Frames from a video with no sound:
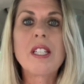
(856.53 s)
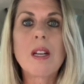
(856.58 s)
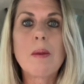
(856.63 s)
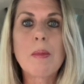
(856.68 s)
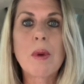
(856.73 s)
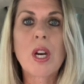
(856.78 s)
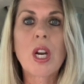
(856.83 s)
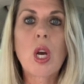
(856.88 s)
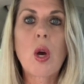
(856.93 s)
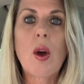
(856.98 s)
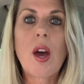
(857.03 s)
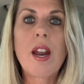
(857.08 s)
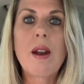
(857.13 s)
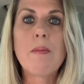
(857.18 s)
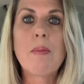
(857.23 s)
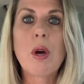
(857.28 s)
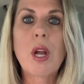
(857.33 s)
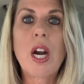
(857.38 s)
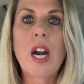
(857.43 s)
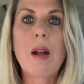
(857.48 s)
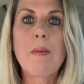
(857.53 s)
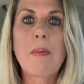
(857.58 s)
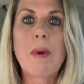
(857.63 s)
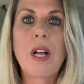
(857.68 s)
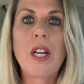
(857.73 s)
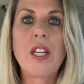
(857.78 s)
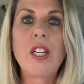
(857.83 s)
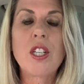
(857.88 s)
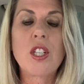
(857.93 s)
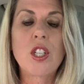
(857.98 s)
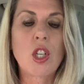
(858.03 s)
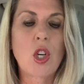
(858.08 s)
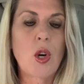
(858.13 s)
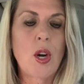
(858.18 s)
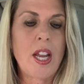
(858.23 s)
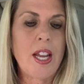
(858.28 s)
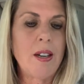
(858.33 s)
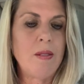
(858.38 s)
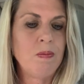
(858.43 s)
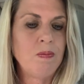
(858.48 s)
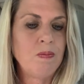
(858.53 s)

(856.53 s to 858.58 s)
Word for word: I'm going to go ahead and put it up on the screen.